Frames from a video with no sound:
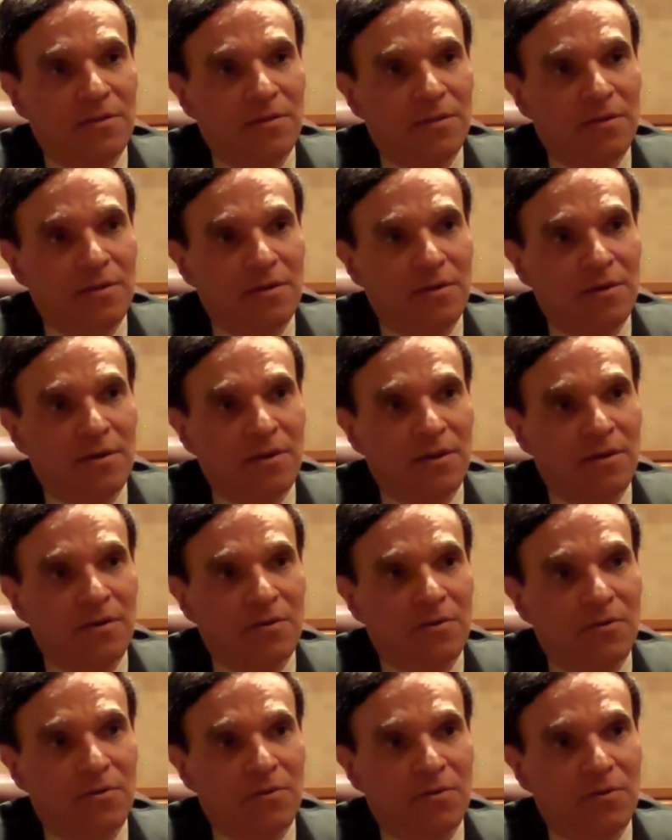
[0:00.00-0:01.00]
the
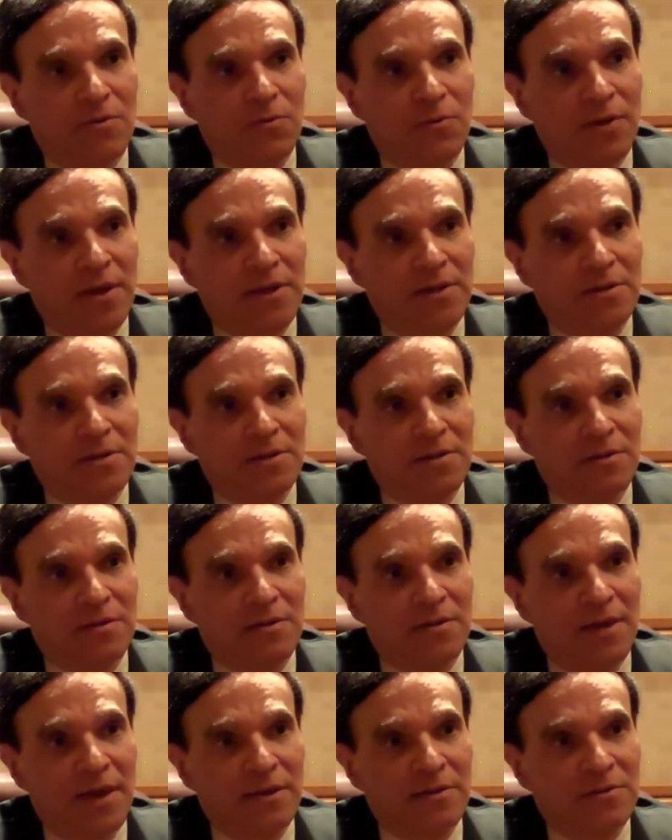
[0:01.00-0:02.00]
creation,
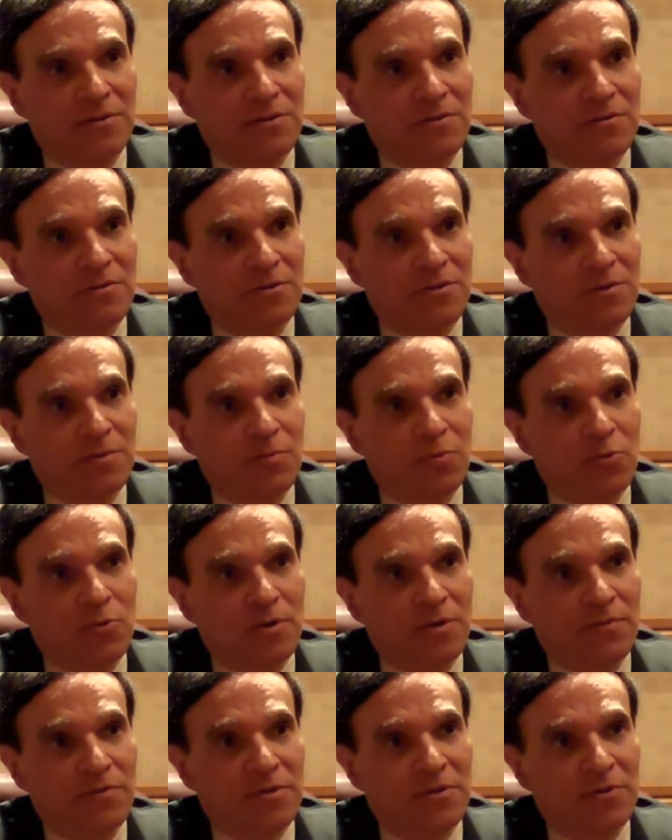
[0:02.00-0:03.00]
thanks to the
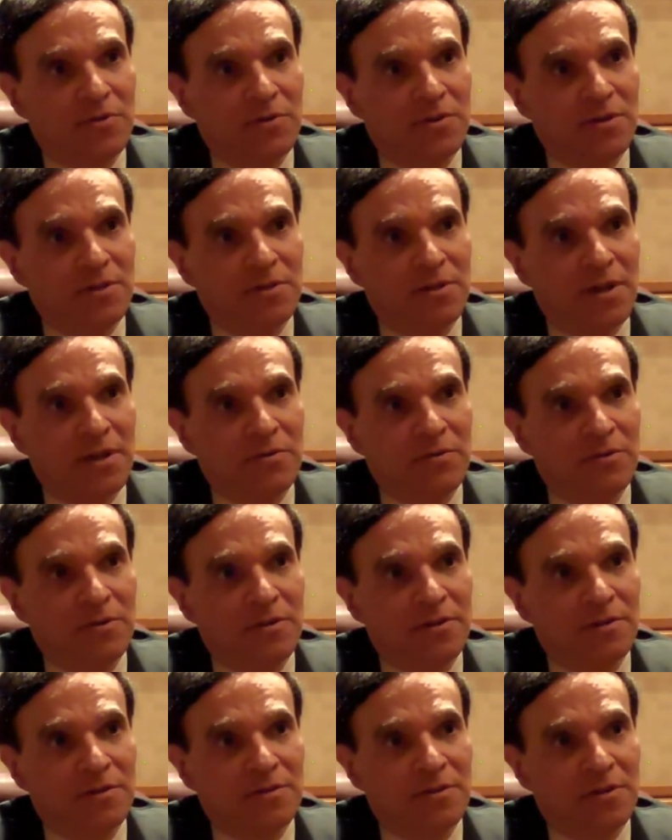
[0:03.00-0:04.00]
support of the Attorney
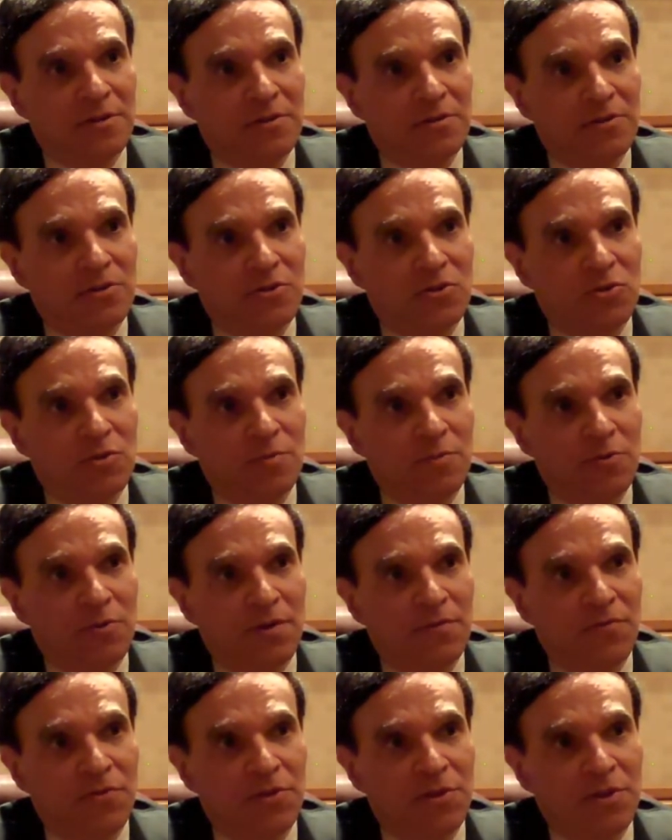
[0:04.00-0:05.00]
General and Senator Schumer,
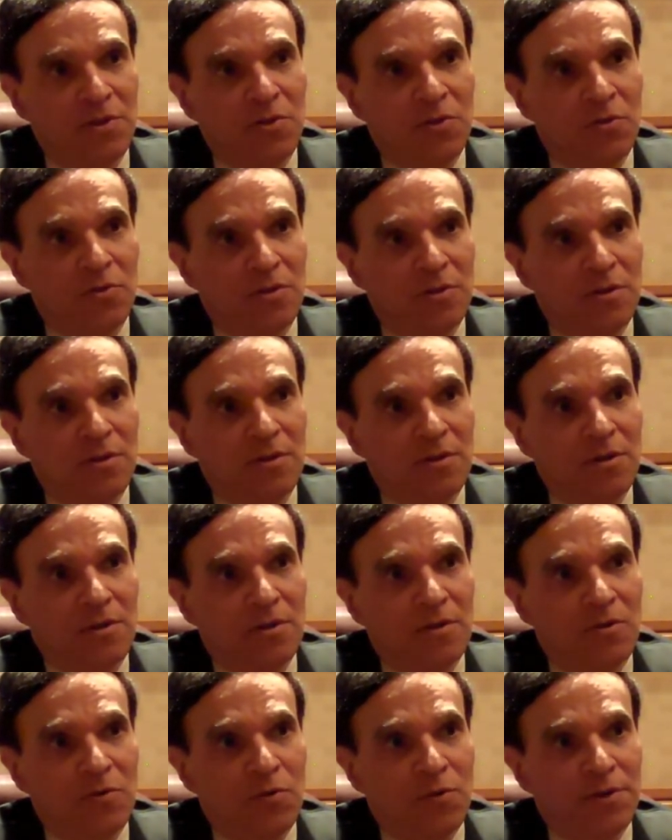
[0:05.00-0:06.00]
of a legal
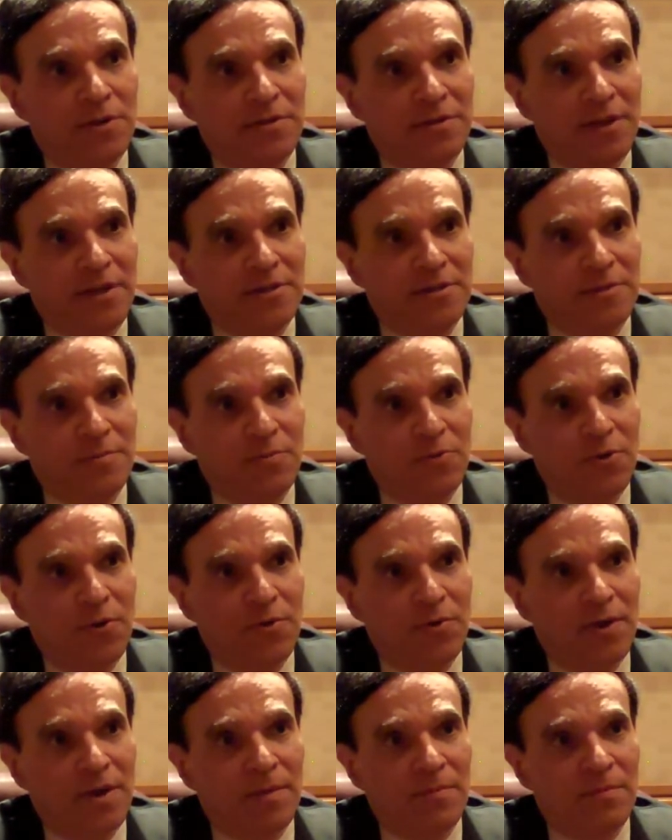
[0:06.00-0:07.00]
orientation
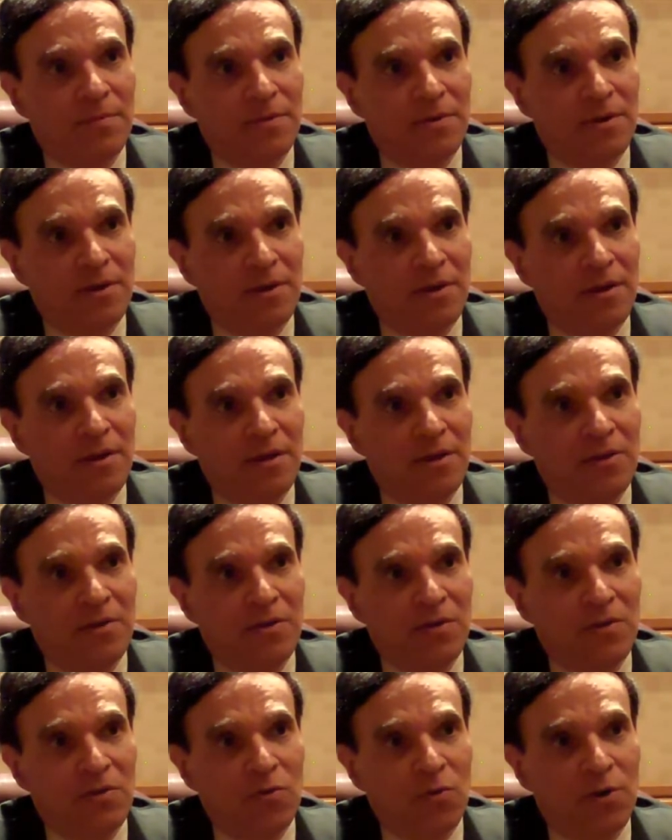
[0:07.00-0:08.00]
program in
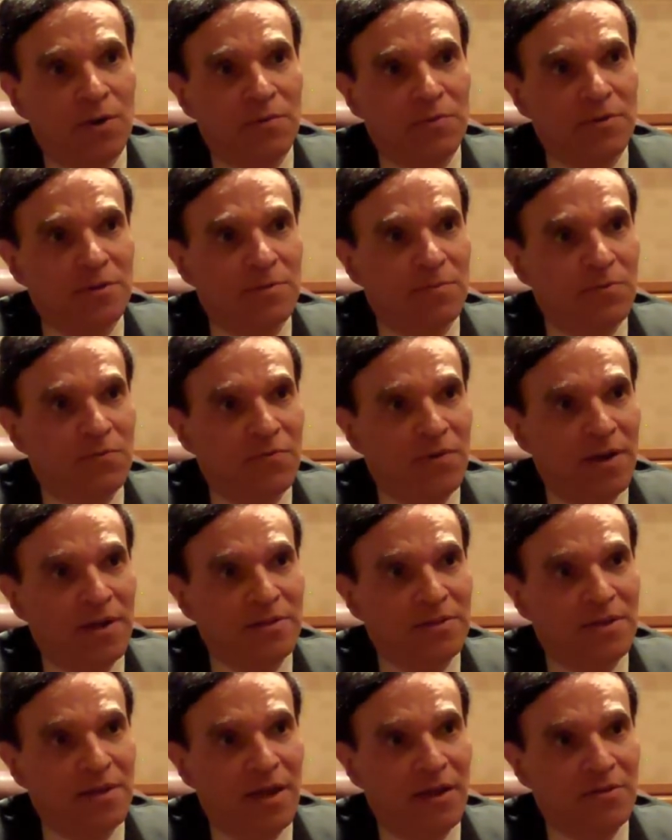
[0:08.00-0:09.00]
New York, which
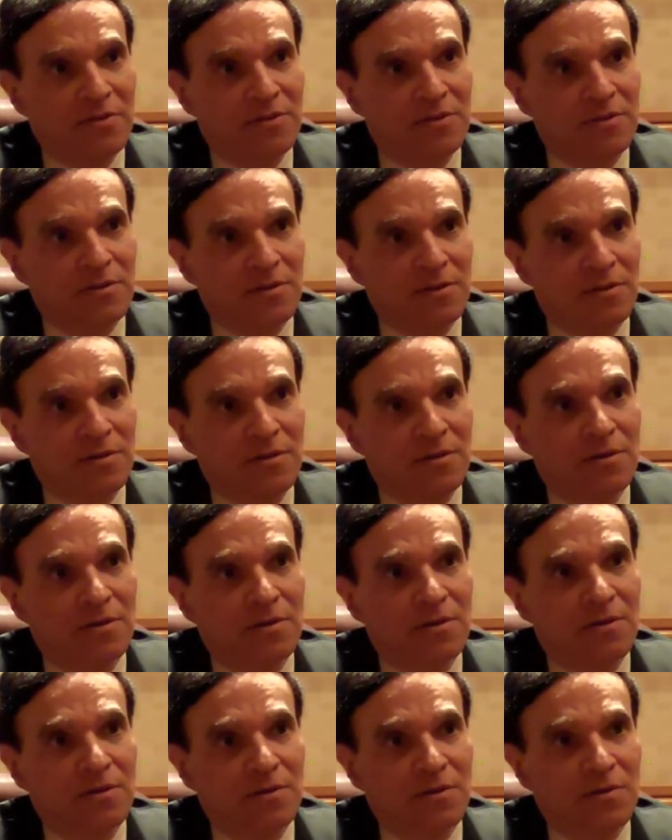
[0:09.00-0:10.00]
provides counseling
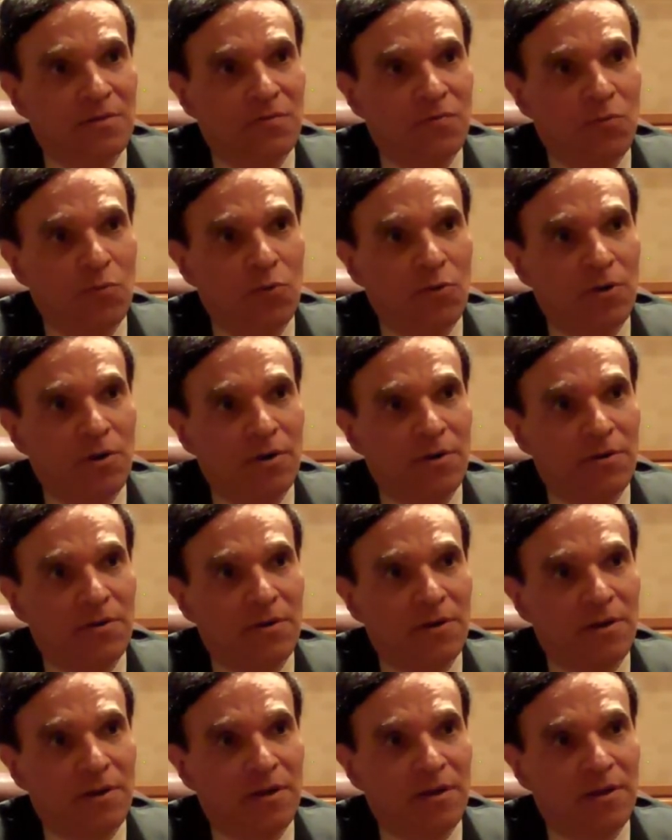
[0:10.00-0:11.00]
for
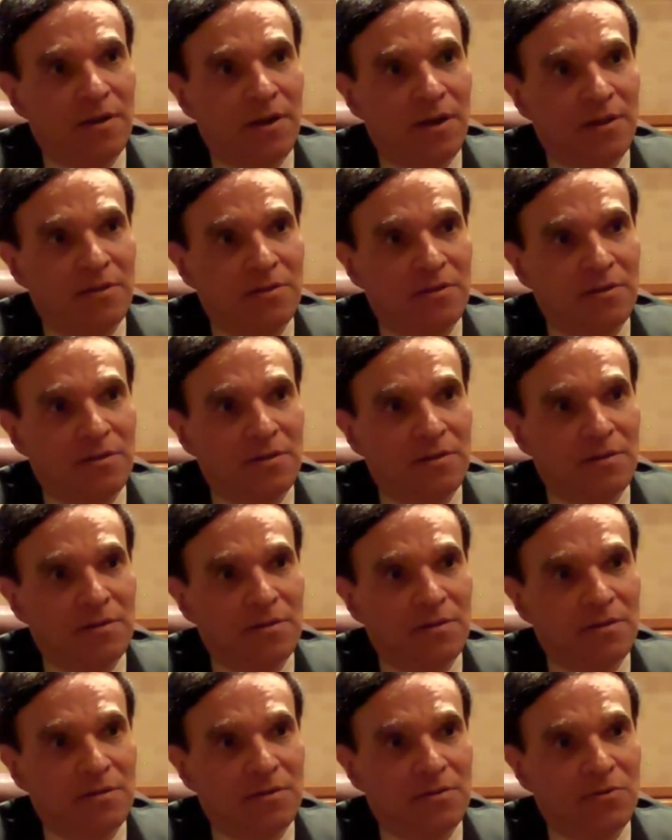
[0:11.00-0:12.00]

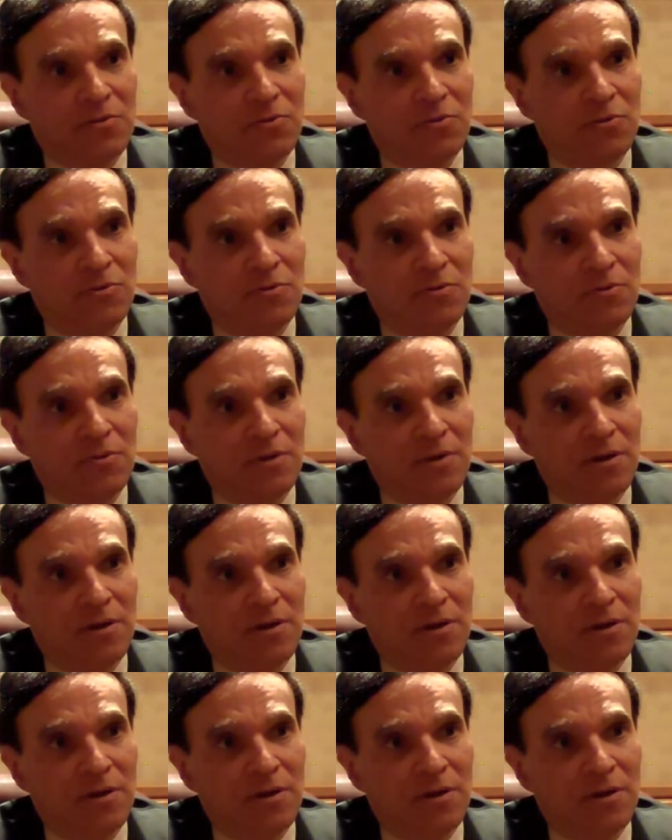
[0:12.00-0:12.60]
non-citizens through